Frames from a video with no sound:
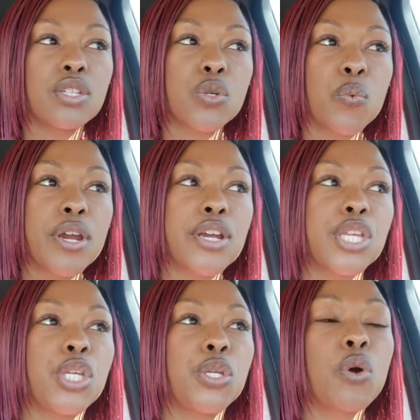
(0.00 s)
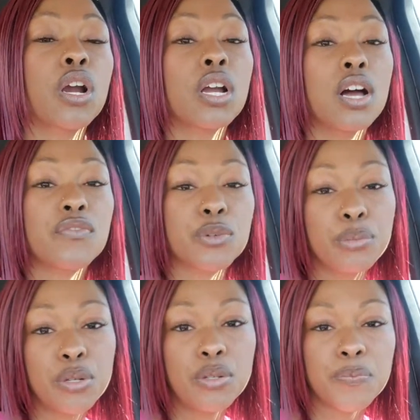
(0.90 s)
to where you are
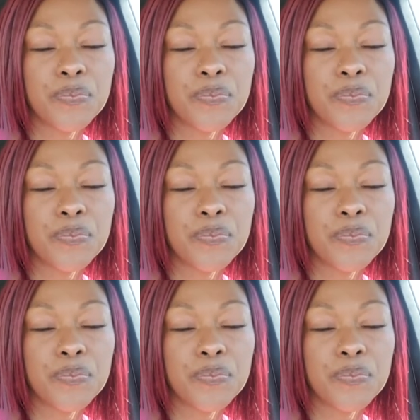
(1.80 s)
comfortable